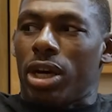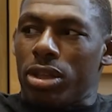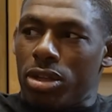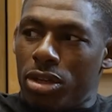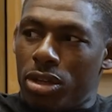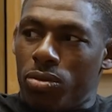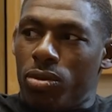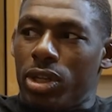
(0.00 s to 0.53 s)
out
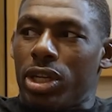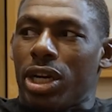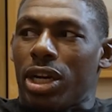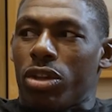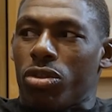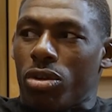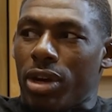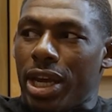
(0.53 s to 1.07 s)
there to really kind
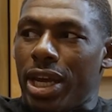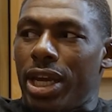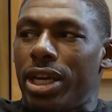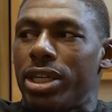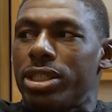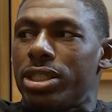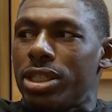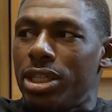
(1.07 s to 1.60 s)
of throw their
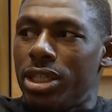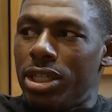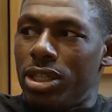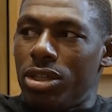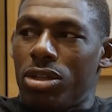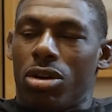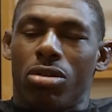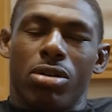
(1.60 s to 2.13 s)
hands.
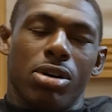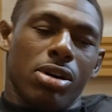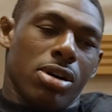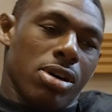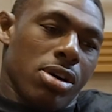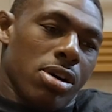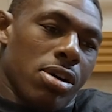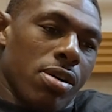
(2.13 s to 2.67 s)
You
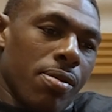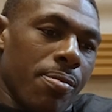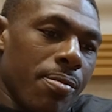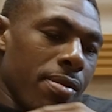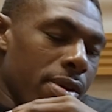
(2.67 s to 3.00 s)
know,